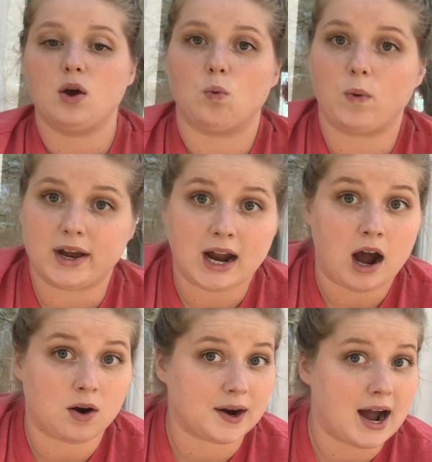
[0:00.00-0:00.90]
When
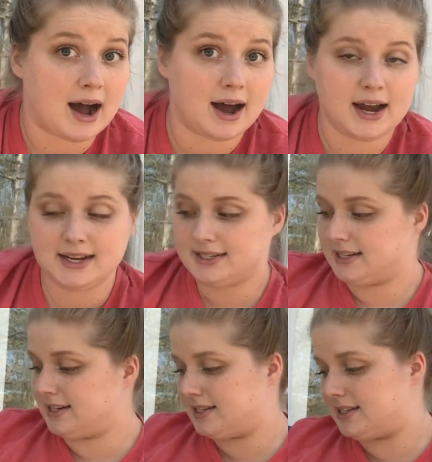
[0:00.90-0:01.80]
our eyes
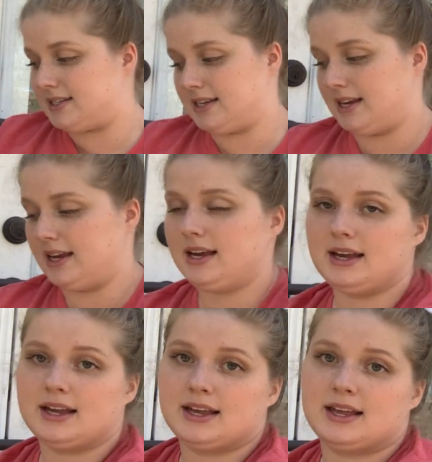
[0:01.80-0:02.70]
see
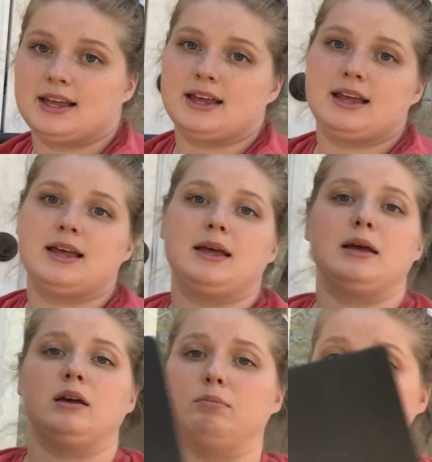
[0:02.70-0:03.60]

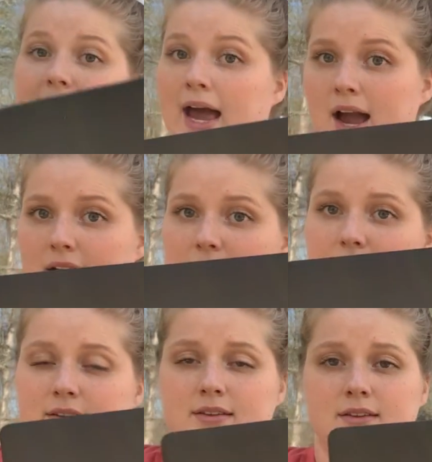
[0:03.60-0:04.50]
black,
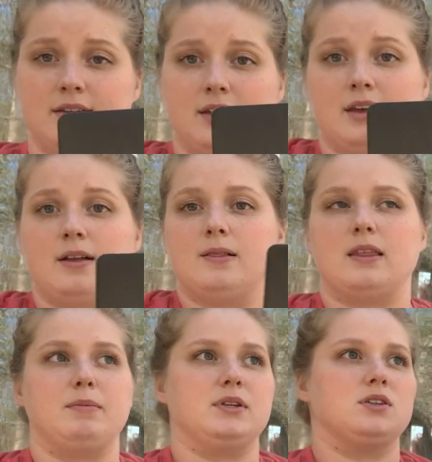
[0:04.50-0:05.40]

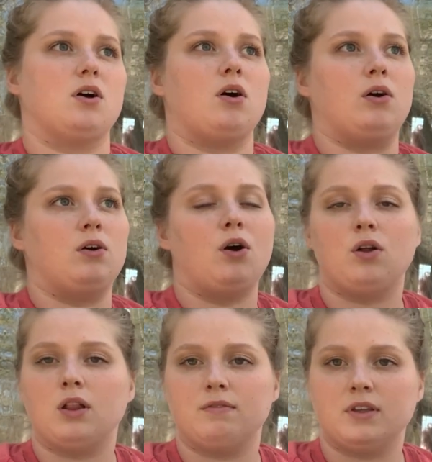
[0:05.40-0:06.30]
that means
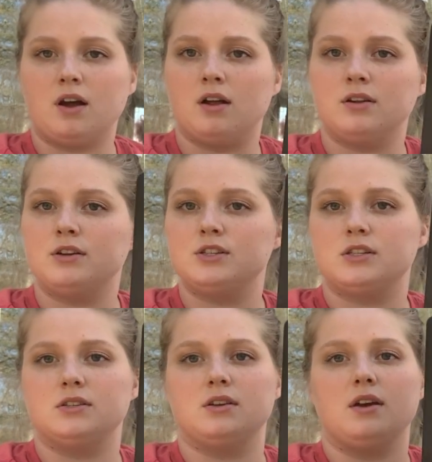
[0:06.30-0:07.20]
all of the
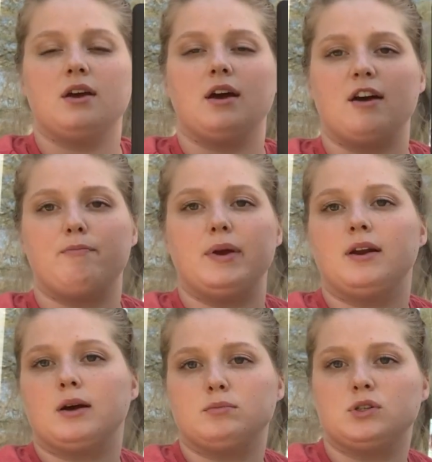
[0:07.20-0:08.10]
colors have
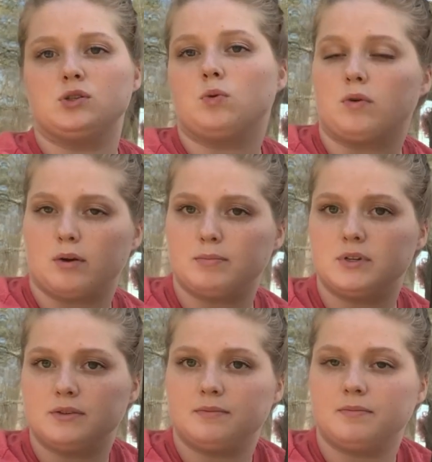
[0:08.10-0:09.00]
been absorbed.